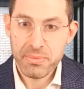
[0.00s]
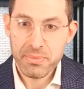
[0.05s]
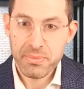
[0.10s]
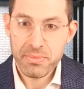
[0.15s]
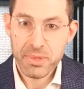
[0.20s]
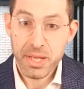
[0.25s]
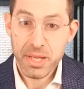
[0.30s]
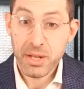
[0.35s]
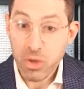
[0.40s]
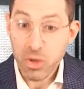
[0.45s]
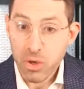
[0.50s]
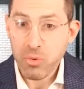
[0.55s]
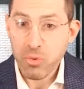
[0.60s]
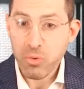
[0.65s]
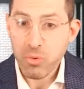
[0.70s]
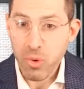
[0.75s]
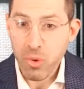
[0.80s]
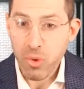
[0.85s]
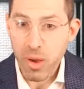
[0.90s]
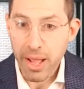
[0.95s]
in a good
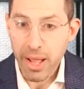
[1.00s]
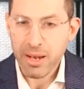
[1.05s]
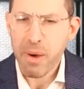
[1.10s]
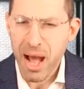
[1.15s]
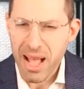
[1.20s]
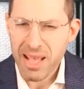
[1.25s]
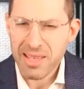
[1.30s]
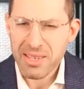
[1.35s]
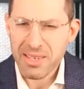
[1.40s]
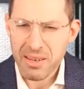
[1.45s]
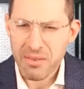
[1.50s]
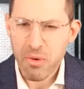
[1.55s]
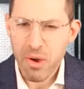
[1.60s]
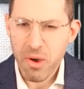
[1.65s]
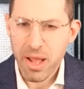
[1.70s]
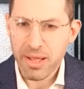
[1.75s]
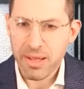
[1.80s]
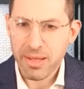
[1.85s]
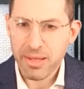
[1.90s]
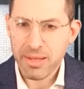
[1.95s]
way, in a positive
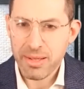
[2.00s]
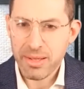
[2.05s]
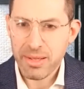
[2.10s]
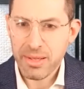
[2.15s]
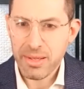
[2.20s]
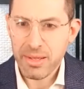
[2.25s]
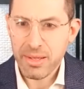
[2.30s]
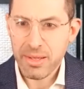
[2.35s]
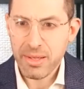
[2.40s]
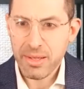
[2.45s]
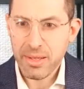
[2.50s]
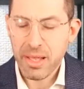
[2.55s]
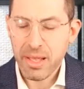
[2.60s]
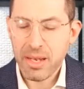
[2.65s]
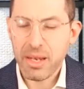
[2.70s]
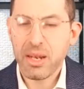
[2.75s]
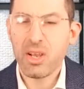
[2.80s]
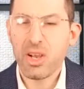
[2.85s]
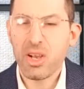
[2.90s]
way, in an